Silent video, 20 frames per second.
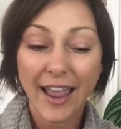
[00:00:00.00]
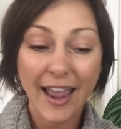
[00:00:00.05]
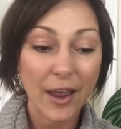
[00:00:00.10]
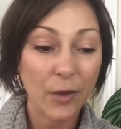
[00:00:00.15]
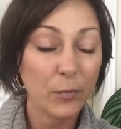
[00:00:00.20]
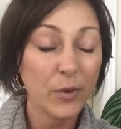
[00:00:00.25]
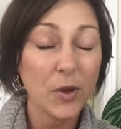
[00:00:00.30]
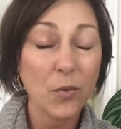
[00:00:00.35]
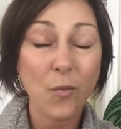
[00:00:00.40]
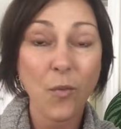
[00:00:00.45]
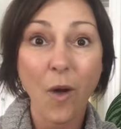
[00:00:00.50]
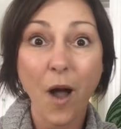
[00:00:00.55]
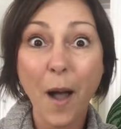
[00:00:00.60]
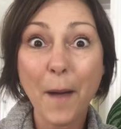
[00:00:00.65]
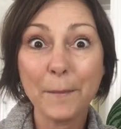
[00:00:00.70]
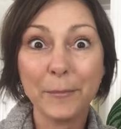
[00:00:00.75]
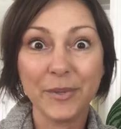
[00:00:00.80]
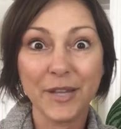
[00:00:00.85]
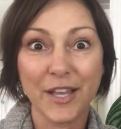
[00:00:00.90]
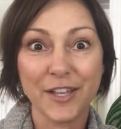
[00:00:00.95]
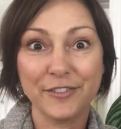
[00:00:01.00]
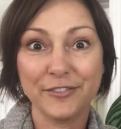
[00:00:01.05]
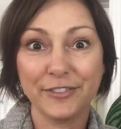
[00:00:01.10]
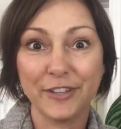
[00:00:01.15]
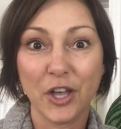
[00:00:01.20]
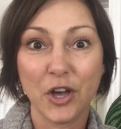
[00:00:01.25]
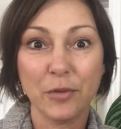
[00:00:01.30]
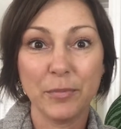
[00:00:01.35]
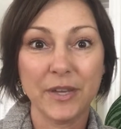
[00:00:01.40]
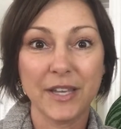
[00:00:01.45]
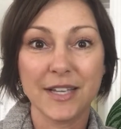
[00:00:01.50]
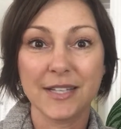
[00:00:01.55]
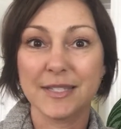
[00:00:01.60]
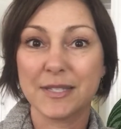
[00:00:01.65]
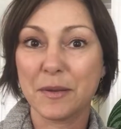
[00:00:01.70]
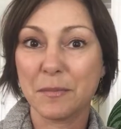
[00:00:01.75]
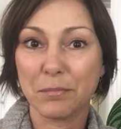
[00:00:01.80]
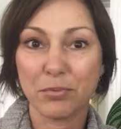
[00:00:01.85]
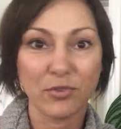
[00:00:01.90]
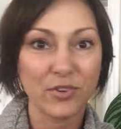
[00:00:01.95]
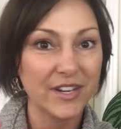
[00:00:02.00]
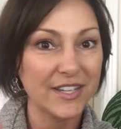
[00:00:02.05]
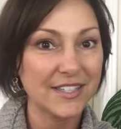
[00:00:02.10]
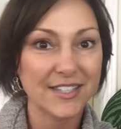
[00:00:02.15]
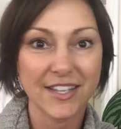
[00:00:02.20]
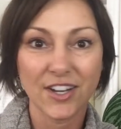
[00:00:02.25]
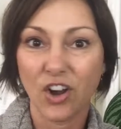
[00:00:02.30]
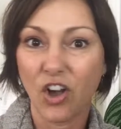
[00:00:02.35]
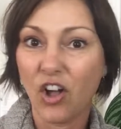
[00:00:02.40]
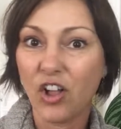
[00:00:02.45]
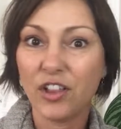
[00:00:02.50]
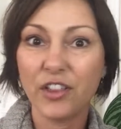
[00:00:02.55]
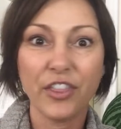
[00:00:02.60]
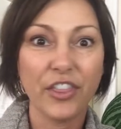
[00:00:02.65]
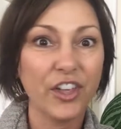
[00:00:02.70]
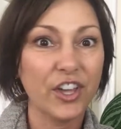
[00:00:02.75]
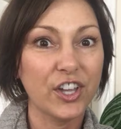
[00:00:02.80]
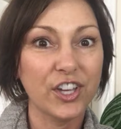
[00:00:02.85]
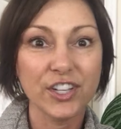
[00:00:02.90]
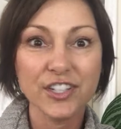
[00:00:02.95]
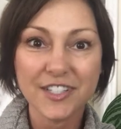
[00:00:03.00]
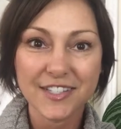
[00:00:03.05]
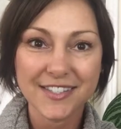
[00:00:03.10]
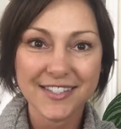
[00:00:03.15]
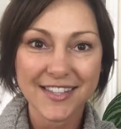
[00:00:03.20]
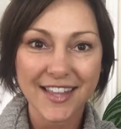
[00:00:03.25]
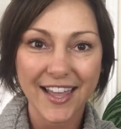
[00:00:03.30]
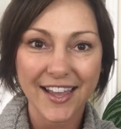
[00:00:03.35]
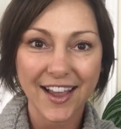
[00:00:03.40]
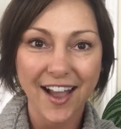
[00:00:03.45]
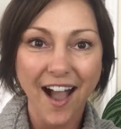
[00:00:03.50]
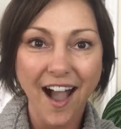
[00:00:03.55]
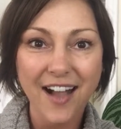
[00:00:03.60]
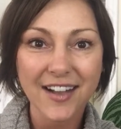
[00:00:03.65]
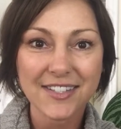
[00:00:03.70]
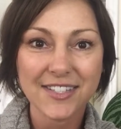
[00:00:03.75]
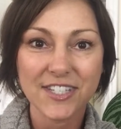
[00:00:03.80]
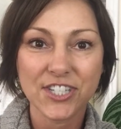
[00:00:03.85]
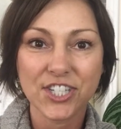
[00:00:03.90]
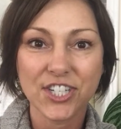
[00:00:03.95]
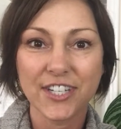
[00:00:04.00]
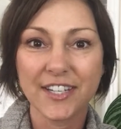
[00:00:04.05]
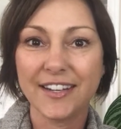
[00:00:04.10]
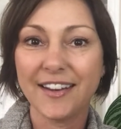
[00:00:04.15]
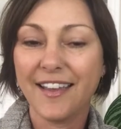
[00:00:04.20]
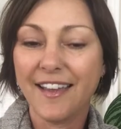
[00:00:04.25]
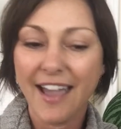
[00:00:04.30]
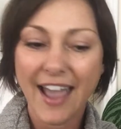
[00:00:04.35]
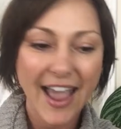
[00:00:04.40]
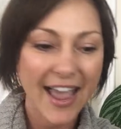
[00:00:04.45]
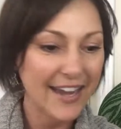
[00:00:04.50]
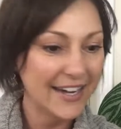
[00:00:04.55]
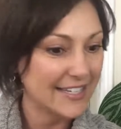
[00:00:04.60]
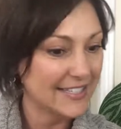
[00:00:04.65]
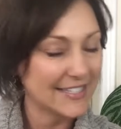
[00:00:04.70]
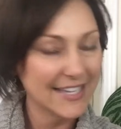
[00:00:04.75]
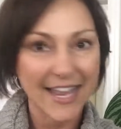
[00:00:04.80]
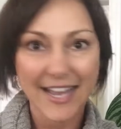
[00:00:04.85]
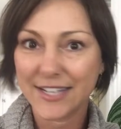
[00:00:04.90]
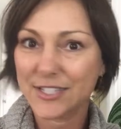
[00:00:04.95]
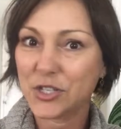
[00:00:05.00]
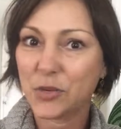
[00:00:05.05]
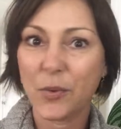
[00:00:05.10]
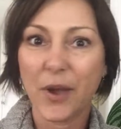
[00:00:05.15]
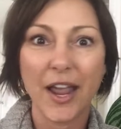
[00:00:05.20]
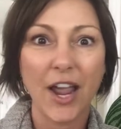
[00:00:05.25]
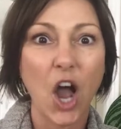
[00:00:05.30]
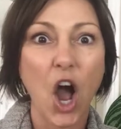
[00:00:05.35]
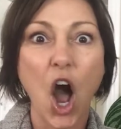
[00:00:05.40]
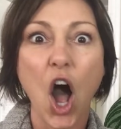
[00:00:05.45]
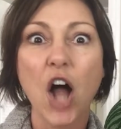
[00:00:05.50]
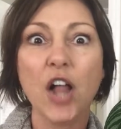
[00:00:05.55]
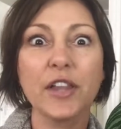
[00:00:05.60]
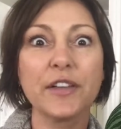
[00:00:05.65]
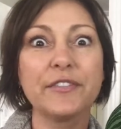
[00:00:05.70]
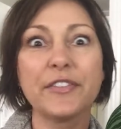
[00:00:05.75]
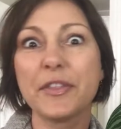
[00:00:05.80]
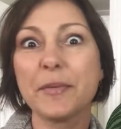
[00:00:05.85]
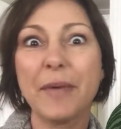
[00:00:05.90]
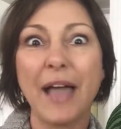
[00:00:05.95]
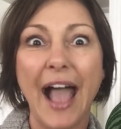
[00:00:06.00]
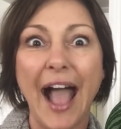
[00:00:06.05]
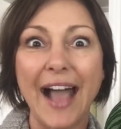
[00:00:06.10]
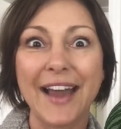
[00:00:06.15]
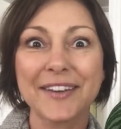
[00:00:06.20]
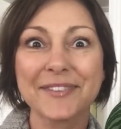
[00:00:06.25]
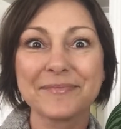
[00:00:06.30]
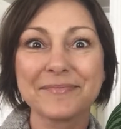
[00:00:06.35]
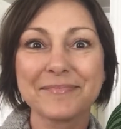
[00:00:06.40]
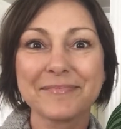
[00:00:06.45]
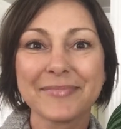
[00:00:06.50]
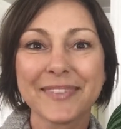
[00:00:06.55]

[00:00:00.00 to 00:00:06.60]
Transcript: And we want blood flow because it brings in all the goods like oxygen and it takes away all of the bad.